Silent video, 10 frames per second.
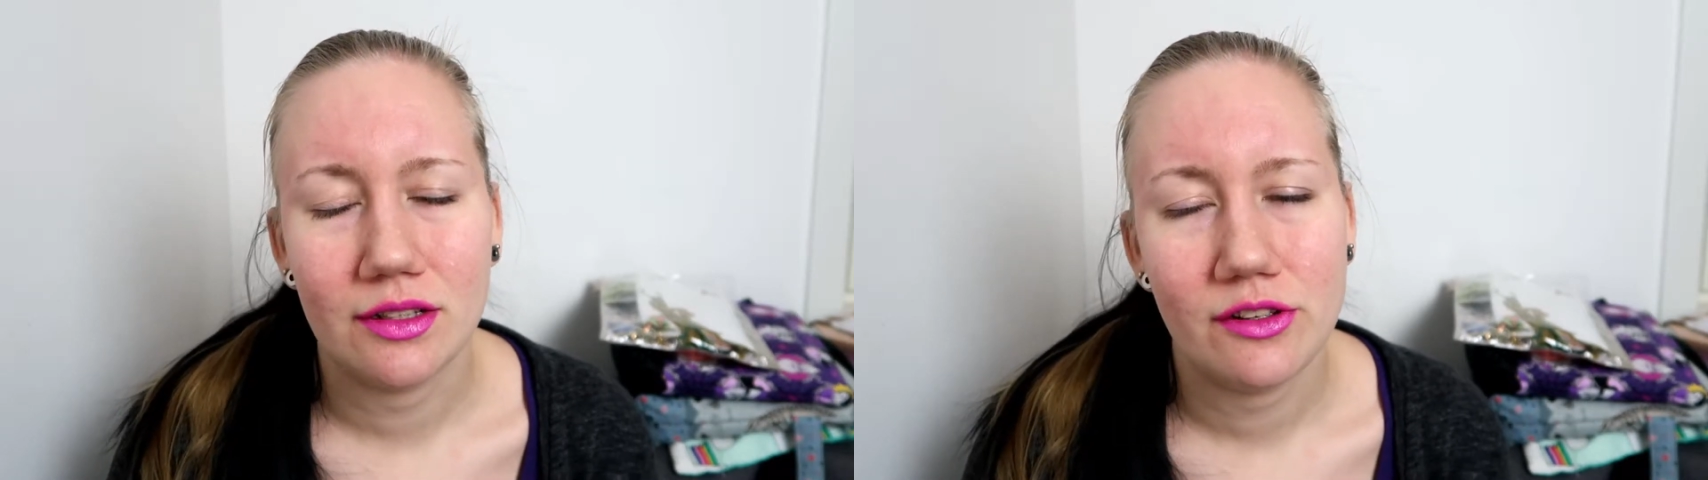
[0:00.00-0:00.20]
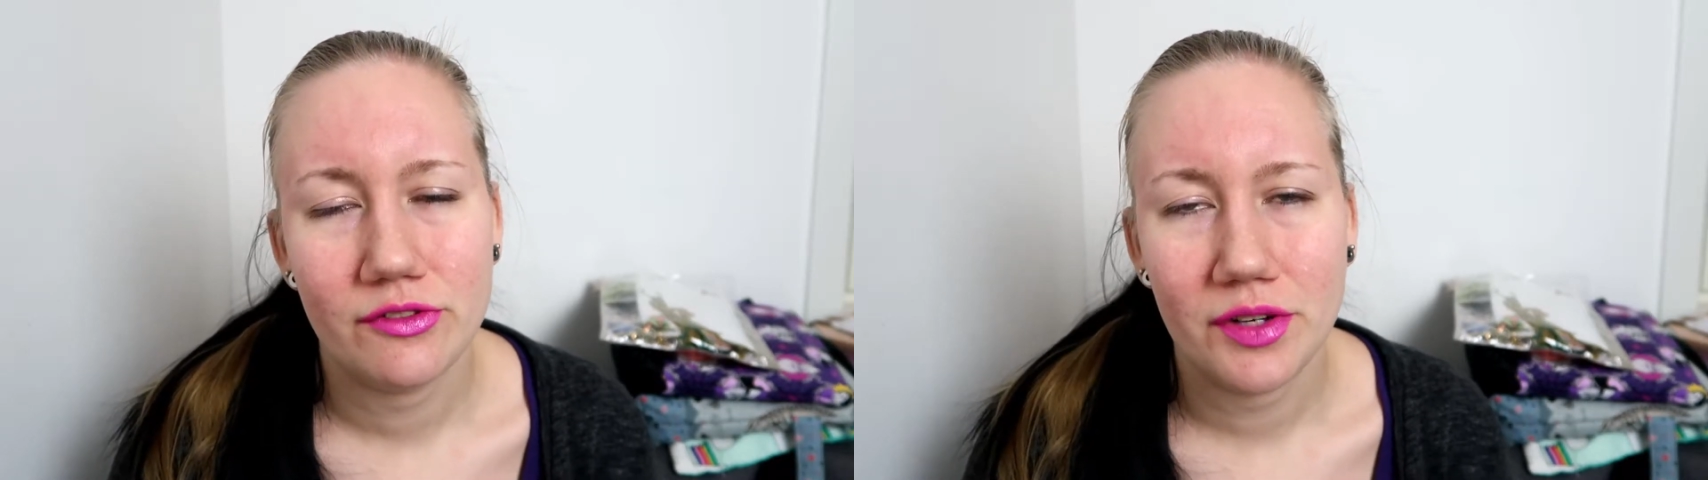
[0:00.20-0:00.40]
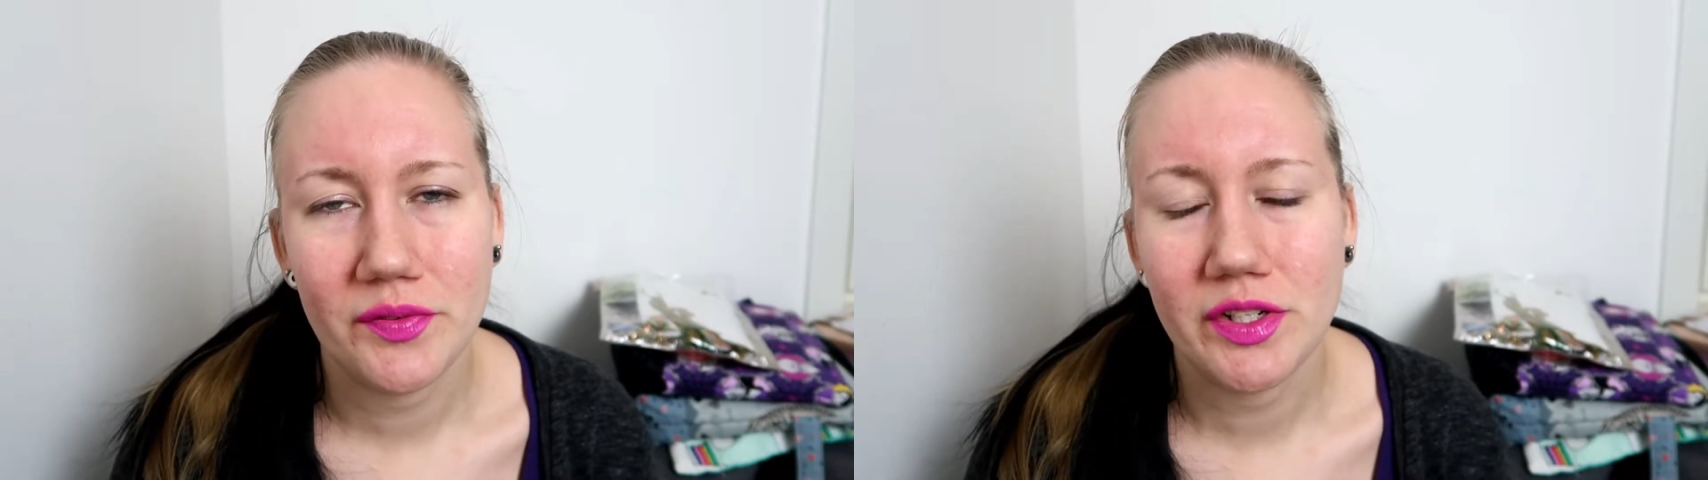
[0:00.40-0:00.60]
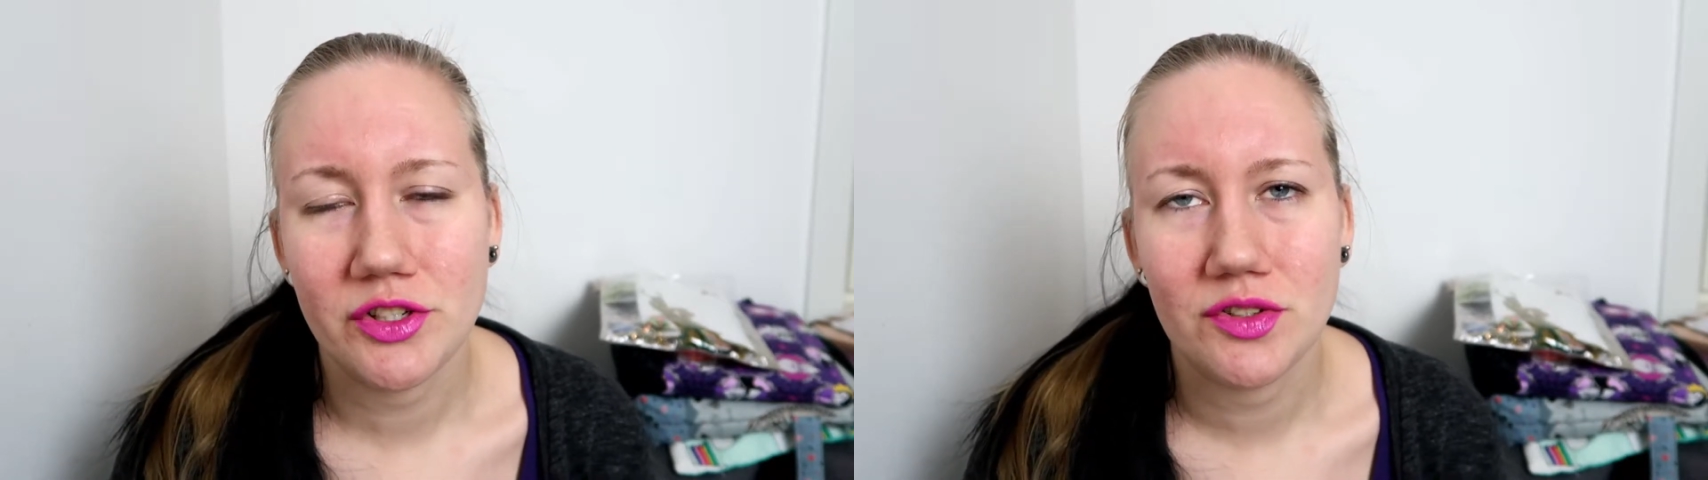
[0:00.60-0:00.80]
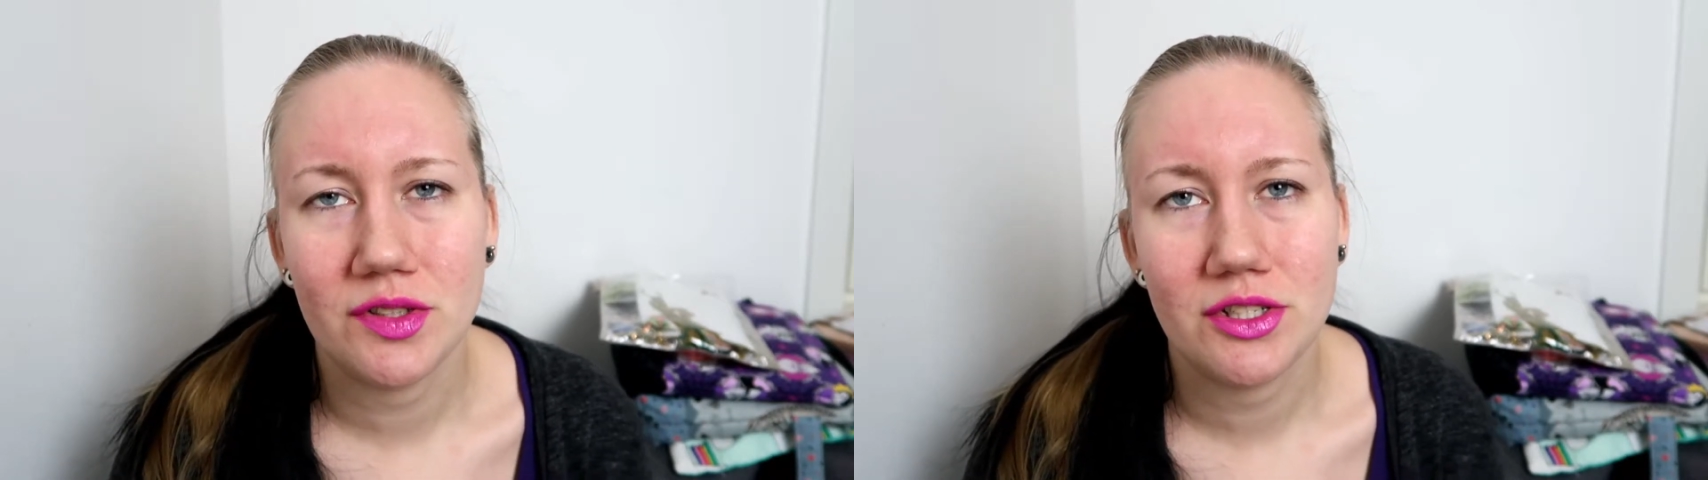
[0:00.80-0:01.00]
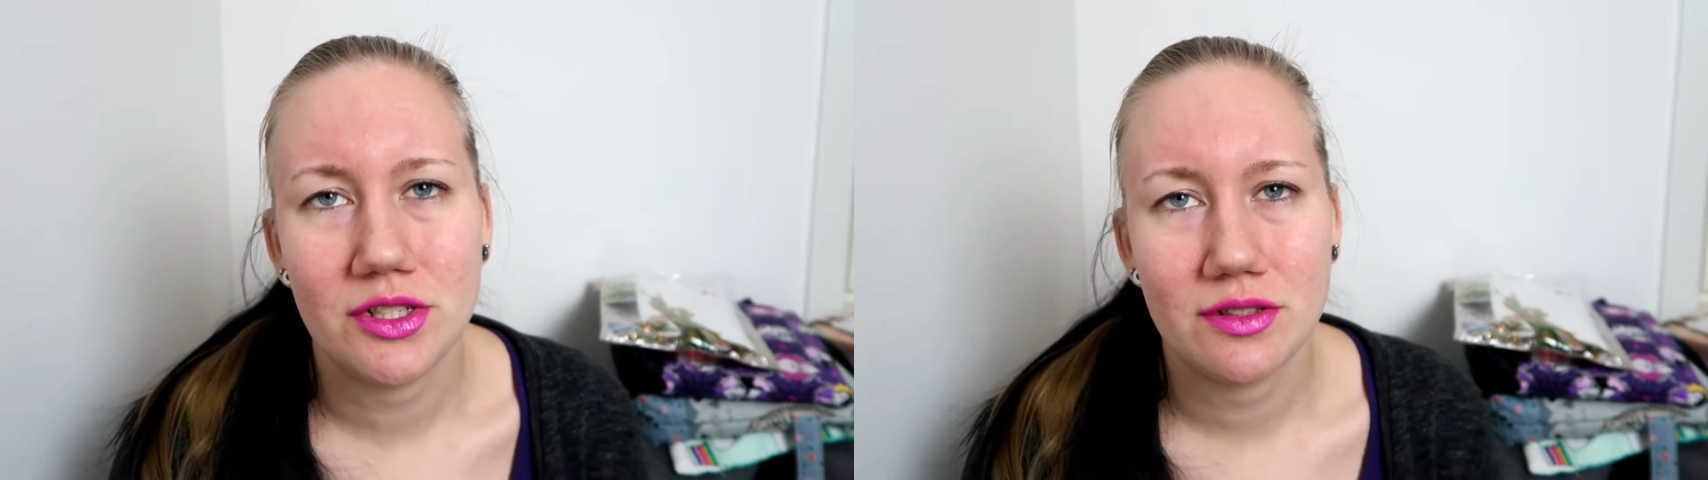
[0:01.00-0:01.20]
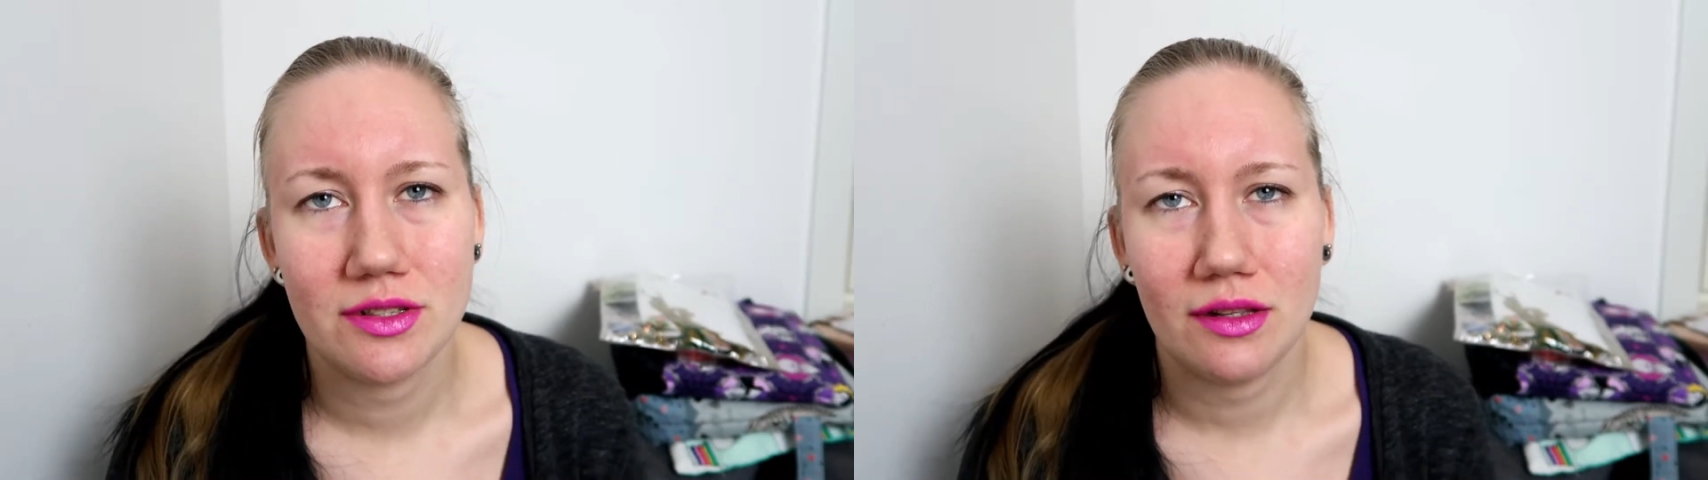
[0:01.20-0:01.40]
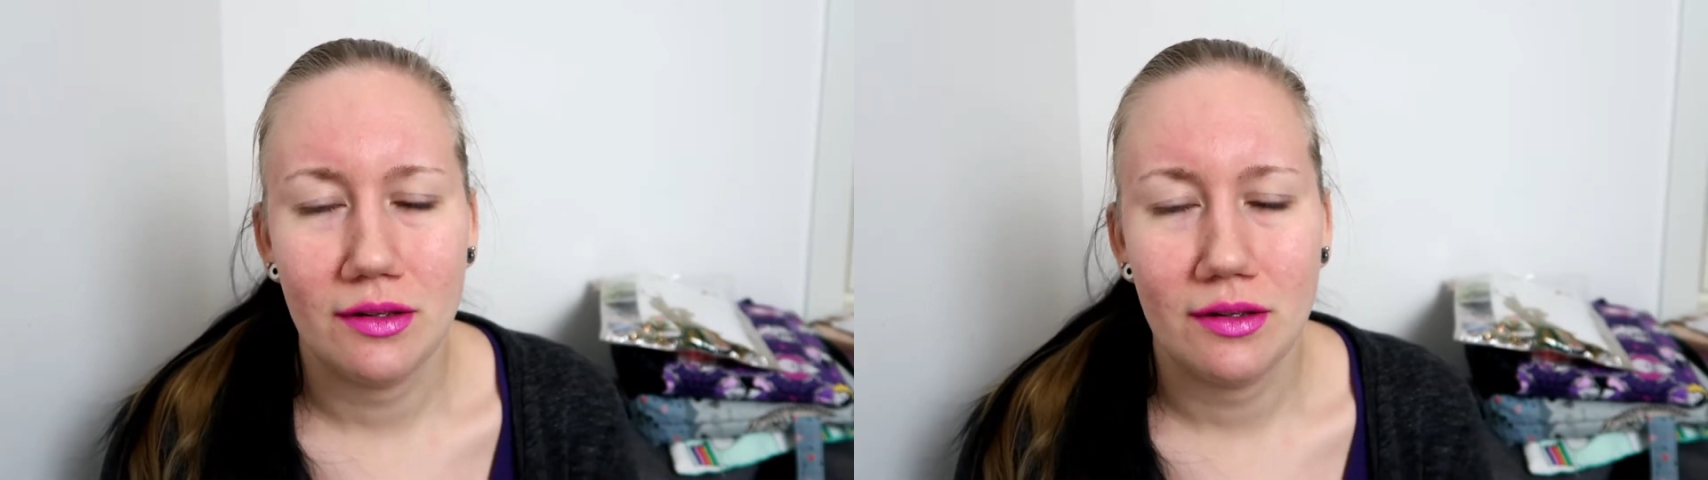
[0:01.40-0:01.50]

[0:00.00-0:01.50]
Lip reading: the 500 stitches.